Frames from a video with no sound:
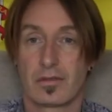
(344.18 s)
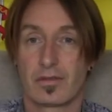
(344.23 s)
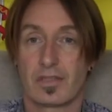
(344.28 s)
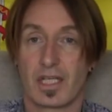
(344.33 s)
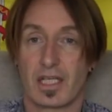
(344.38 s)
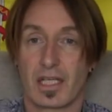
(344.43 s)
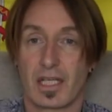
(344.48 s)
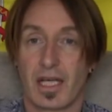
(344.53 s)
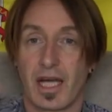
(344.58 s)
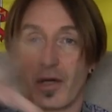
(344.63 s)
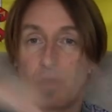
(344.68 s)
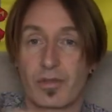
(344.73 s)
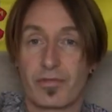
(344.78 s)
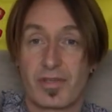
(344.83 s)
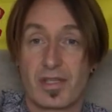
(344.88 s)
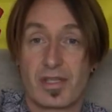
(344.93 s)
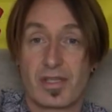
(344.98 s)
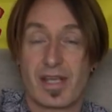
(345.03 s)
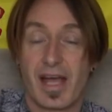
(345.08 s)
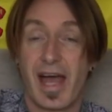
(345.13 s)
Taking out of
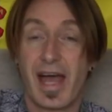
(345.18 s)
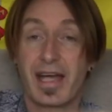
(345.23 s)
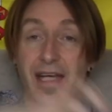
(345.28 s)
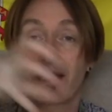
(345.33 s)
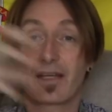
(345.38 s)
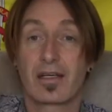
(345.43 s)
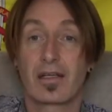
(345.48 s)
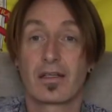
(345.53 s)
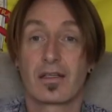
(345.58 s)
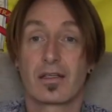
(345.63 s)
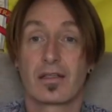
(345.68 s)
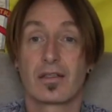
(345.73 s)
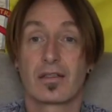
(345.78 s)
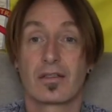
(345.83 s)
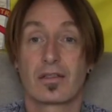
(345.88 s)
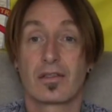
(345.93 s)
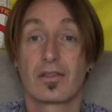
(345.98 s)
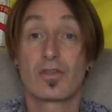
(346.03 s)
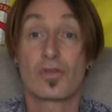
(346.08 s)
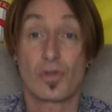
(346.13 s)
a sack.
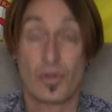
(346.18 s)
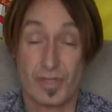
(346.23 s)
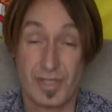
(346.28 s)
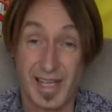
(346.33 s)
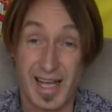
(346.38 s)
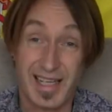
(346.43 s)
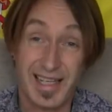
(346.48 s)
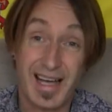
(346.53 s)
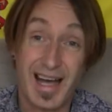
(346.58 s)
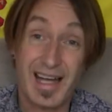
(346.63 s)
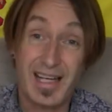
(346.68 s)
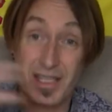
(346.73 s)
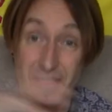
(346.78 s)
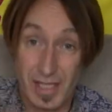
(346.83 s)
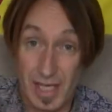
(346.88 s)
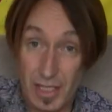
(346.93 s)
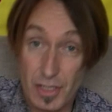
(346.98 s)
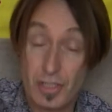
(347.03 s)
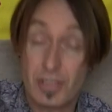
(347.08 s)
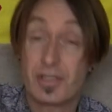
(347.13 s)
So sacar is
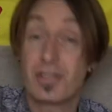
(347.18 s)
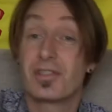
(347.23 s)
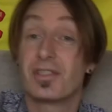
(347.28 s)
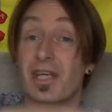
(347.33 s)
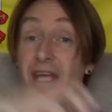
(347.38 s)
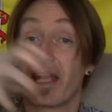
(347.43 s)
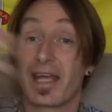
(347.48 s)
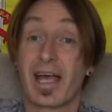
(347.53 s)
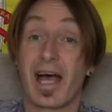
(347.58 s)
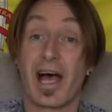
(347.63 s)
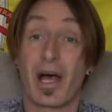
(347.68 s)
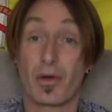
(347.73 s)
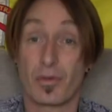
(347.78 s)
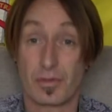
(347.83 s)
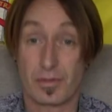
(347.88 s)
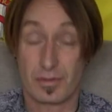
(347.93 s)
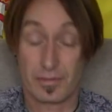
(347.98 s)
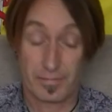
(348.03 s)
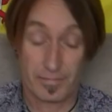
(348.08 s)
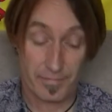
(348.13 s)
actually to take
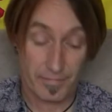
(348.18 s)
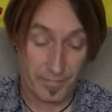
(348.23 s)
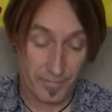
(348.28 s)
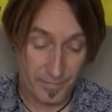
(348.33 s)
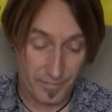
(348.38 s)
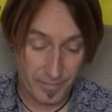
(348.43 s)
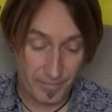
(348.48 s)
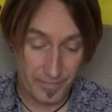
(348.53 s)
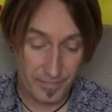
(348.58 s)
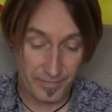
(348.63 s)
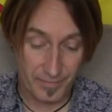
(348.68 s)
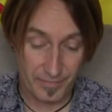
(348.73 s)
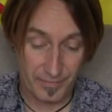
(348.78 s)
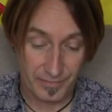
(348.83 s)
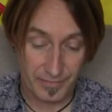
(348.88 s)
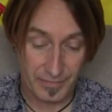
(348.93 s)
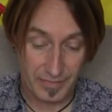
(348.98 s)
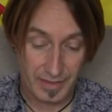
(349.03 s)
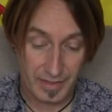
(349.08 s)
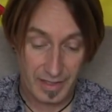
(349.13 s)
out. Mm-hmm.
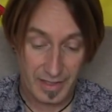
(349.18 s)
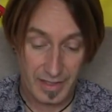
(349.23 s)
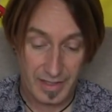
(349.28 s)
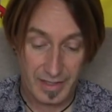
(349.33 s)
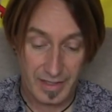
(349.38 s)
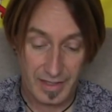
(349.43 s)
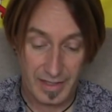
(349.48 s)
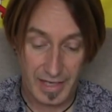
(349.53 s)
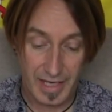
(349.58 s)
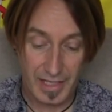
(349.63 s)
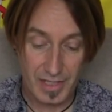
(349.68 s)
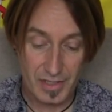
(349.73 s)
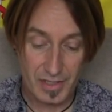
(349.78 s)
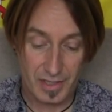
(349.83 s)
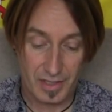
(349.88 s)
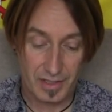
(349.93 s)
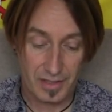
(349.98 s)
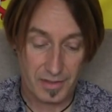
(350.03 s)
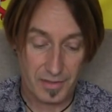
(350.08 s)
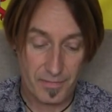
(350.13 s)

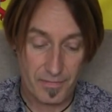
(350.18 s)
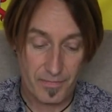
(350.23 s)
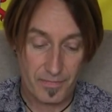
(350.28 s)
Excellent.